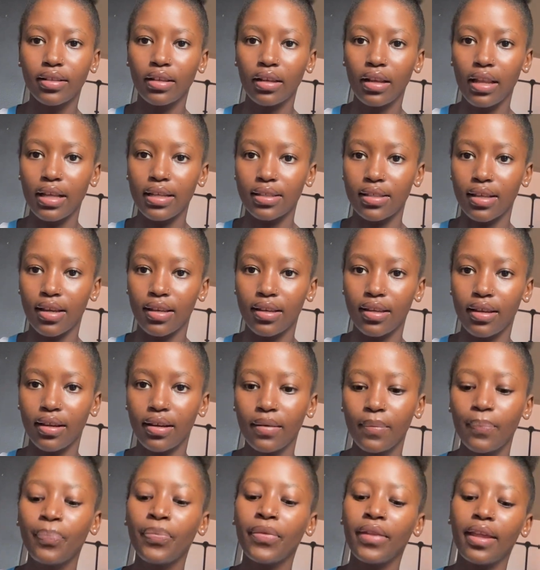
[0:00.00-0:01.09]
lasagna.
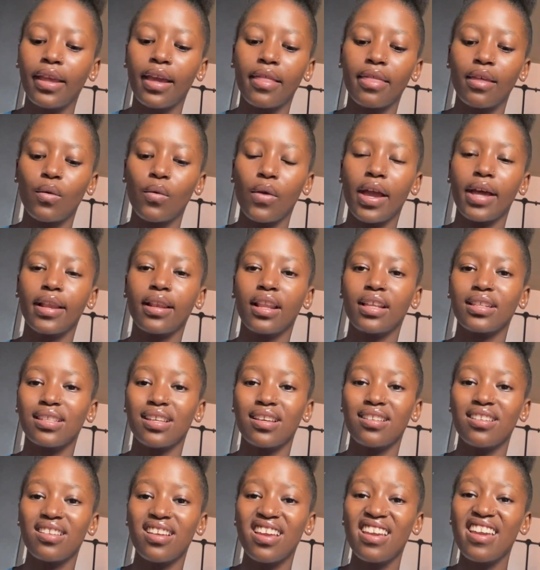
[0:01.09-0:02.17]
Yeah, I think we had
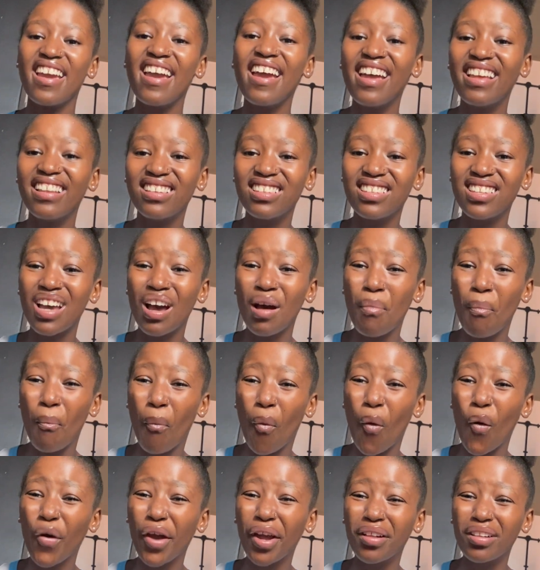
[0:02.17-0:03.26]
lasagna and
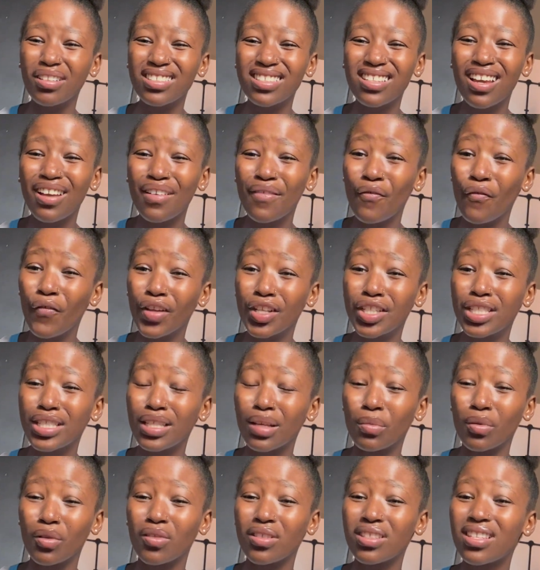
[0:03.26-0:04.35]
boiled
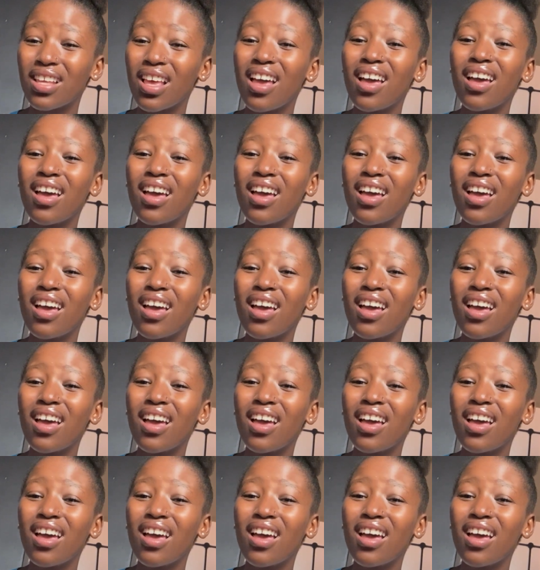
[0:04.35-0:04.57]
vegetables.